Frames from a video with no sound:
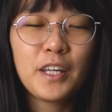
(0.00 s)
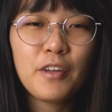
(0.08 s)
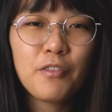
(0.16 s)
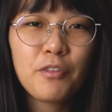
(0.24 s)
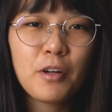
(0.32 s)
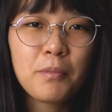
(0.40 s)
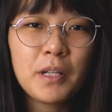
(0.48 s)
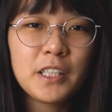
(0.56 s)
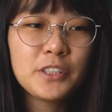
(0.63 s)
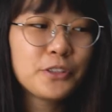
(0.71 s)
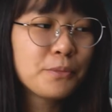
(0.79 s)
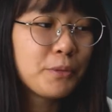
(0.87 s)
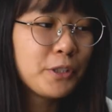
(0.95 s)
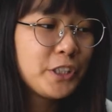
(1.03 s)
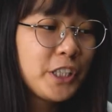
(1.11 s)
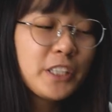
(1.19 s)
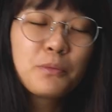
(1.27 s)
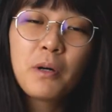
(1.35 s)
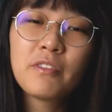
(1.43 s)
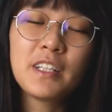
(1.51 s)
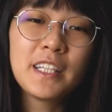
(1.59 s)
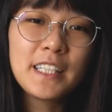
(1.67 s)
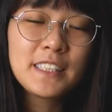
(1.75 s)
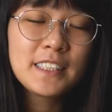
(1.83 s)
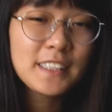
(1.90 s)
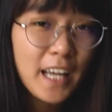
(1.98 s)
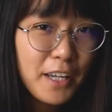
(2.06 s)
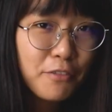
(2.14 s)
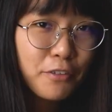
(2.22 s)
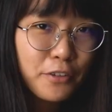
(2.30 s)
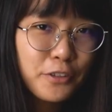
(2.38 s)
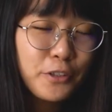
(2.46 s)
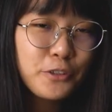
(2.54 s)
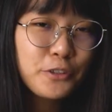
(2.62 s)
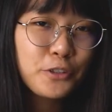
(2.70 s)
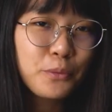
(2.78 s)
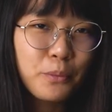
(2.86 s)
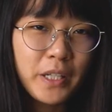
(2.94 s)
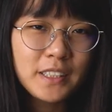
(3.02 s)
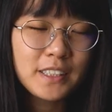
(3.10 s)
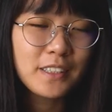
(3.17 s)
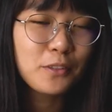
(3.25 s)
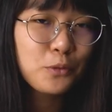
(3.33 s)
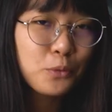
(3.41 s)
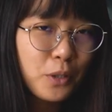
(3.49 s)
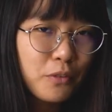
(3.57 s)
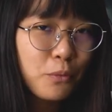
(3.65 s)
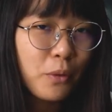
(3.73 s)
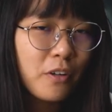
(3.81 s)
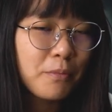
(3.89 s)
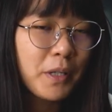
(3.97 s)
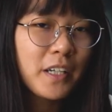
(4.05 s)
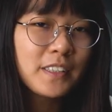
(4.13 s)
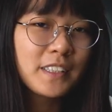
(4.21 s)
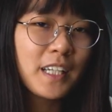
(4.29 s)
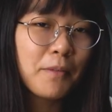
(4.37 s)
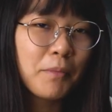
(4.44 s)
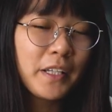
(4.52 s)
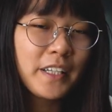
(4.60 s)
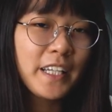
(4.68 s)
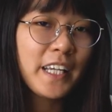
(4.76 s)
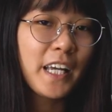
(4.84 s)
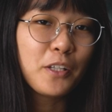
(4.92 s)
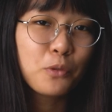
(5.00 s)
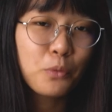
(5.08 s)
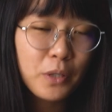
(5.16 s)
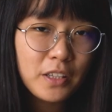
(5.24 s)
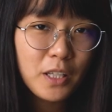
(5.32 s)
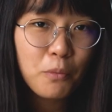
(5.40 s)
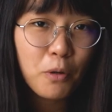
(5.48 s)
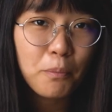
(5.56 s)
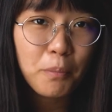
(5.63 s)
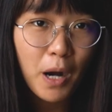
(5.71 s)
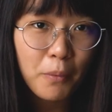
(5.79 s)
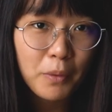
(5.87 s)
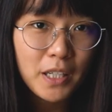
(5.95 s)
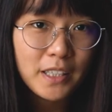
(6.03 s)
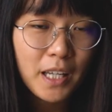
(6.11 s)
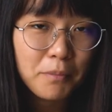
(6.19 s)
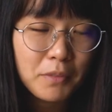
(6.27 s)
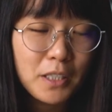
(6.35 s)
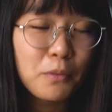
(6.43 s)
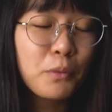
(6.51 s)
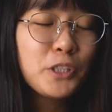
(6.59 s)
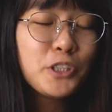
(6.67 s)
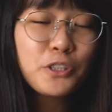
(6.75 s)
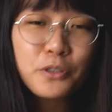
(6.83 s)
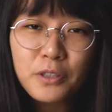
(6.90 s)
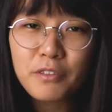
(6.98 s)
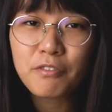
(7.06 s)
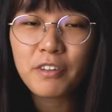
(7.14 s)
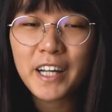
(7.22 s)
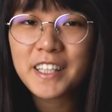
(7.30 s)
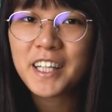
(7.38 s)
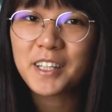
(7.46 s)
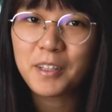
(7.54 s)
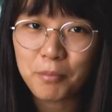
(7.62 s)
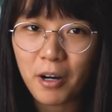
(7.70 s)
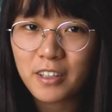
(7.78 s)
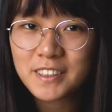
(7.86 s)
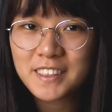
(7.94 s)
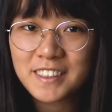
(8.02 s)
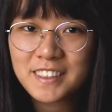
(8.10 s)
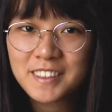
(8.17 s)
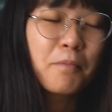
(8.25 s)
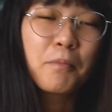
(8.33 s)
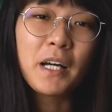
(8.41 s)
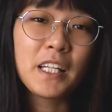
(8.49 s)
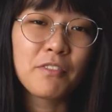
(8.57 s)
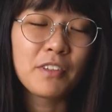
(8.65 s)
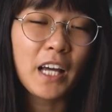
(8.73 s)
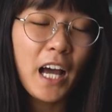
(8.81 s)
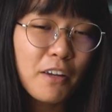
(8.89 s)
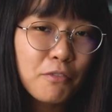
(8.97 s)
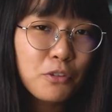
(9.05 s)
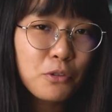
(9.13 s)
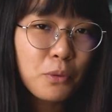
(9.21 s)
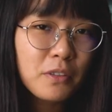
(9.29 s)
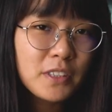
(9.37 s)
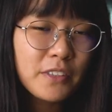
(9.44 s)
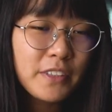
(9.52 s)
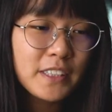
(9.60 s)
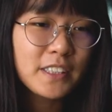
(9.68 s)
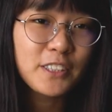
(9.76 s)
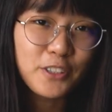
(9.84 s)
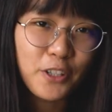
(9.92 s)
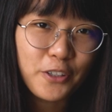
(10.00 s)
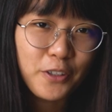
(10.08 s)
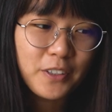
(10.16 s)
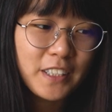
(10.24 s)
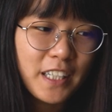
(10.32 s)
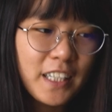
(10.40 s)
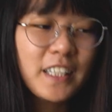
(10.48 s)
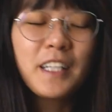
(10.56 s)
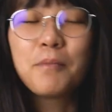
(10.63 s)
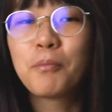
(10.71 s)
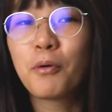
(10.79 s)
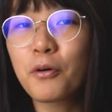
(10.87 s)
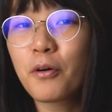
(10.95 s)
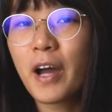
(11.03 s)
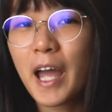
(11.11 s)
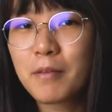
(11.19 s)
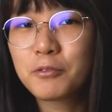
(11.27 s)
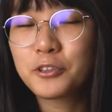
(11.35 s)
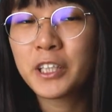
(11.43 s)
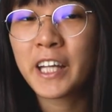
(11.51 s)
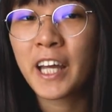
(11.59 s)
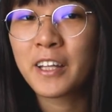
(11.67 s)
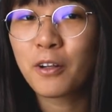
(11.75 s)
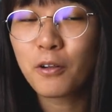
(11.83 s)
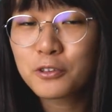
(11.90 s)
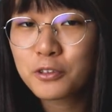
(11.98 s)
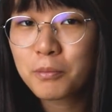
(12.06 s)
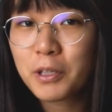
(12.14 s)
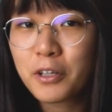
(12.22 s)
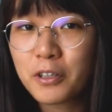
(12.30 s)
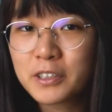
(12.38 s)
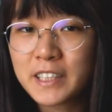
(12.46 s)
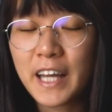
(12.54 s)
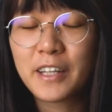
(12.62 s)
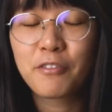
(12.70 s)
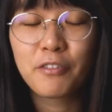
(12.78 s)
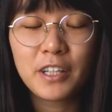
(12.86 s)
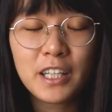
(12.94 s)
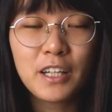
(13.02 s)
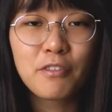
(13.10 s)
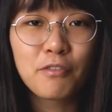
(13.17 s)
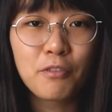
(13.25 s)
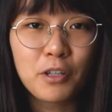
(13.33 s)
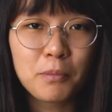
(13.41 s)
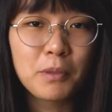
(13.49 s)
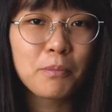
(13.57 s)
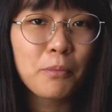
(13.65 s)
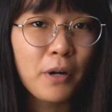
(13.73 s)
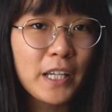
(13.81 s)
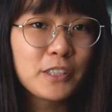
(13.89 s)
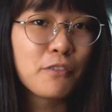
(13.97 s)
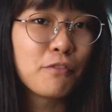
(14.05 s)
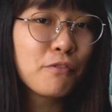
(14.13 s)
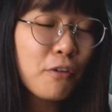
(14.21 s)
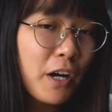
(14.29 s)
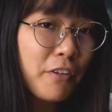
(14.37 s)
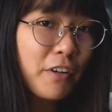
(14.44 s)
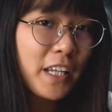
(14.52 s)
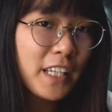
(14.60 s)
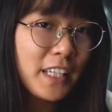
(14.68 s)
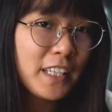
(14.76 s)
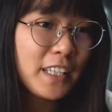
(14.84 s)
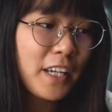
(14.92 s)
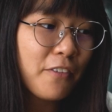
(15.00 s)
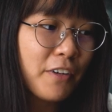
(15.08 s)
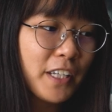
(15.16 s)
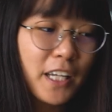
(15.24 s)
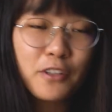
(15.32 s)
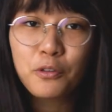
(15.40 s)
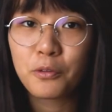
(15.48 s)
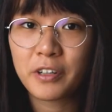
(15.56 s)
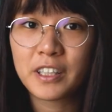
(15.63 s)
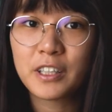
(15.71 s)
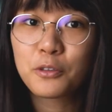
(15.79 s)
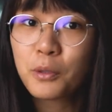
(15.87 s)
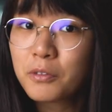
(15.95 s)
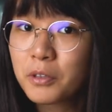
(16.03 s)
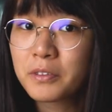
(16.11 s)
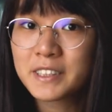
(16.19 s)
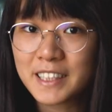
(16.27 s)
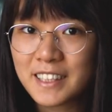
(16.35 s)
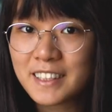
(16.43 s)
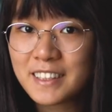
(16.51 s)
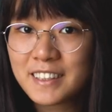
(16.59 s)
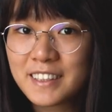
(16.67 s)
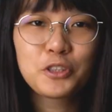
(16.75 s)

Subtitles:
If you are planning to purchase one of the latest iPhone, you should wait till 12/12 because they are bundling a 20-watt power adapter which you couldn't find in the box. But if the iPhone 12 series is not your thing, the Poco M3 can also be yours at a really affordable price of 499 ringgit during the 12/12 sale.